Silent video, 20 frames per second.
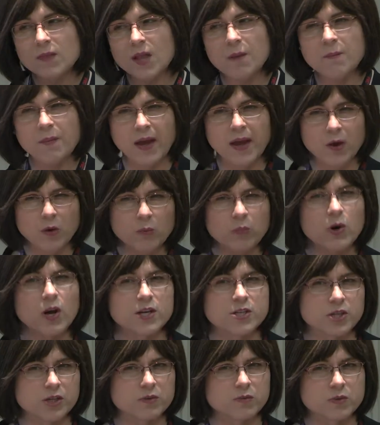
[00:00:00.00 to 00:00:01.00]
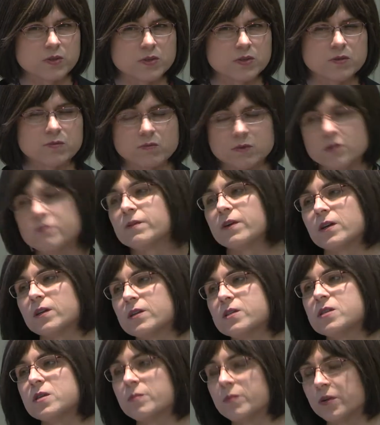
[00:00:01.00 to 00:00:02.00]
My own project was fairly
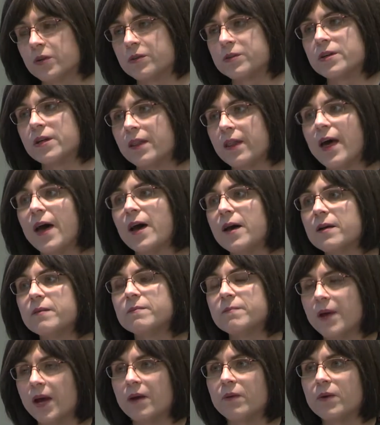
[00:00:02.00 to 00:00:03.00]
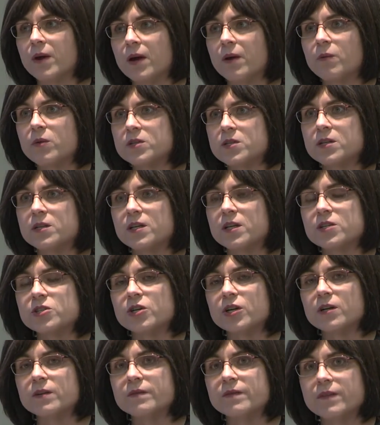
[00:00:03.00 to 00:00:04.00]
similar to that back when I was a
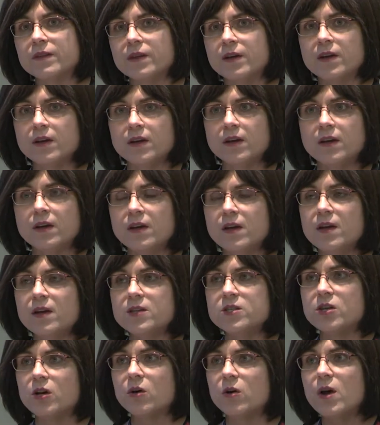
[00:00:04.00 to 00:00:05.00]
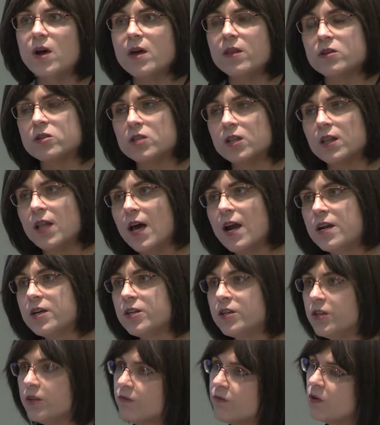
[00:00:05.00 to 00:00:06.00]
teacher. So there's a lot of
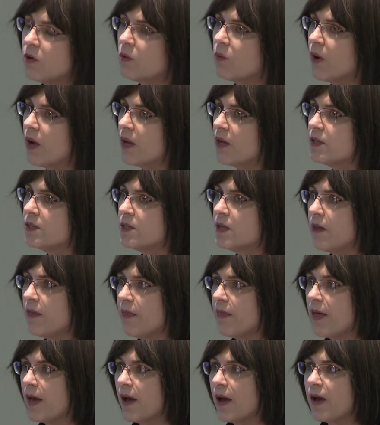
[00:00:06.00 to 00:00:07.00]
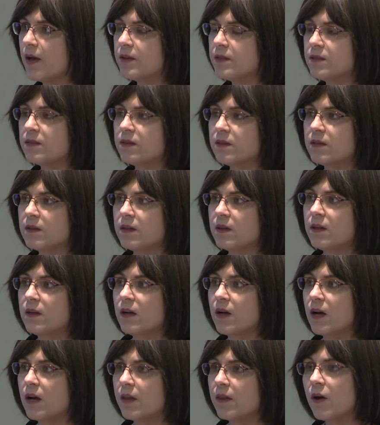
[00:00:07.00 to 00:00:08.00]
different ways that
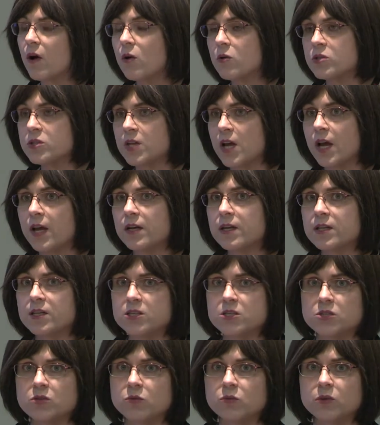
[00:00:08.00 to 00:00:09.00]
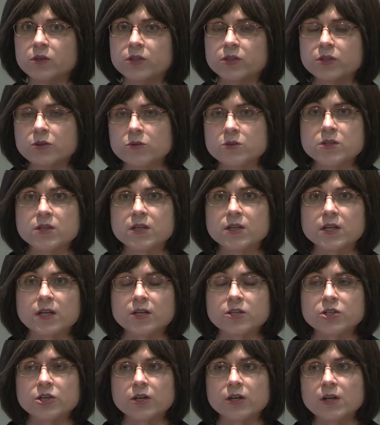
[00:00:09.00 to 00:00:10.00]
the host scientist will use the
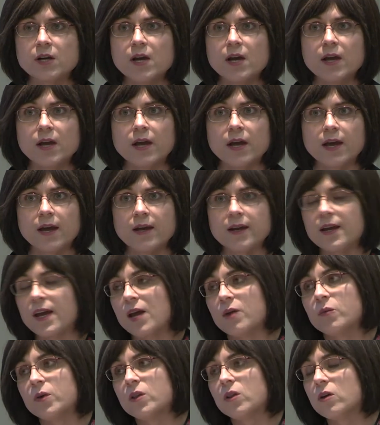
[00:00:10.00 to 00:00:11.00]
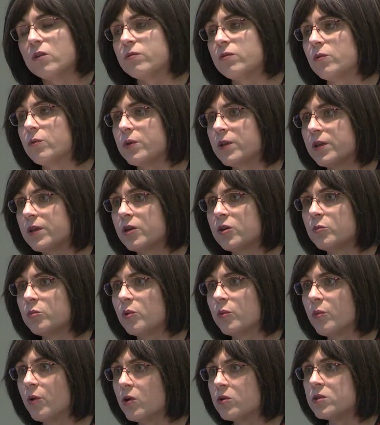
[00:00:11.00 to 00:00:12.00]
teacher. And again, we look for really good
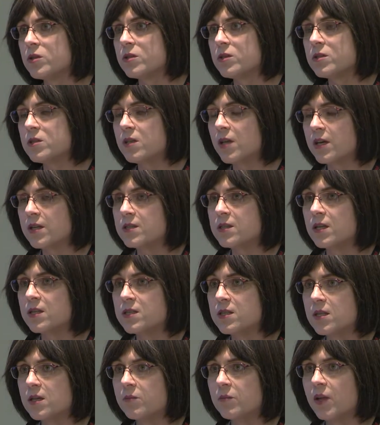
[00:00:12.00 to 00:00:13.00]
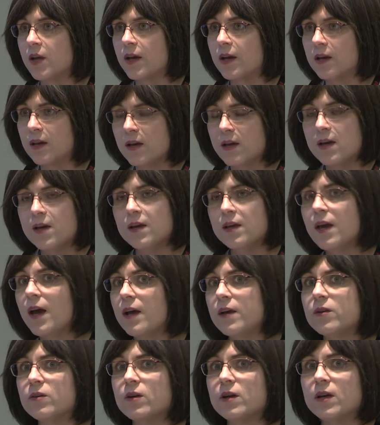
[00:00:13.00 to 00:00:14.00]
proposals, things that seem like, yeah,
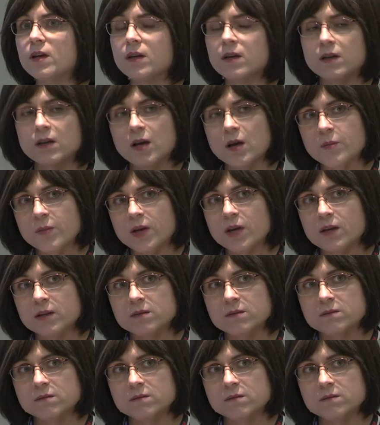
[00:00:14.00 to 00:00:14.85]
you could come in,